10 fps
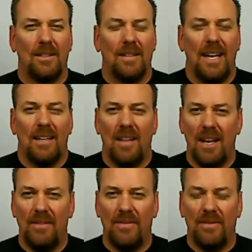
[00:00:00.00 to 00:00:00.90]
take
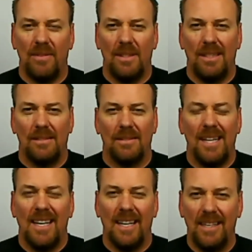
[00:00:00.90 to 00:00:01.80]

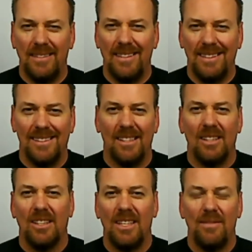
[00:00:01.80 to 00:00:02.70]
it easy,
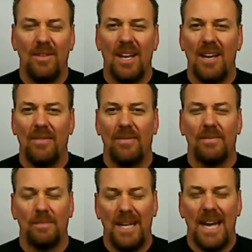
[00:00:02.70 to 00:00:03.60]
live life,
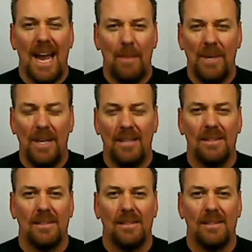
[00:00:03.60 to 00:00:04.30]
be happy,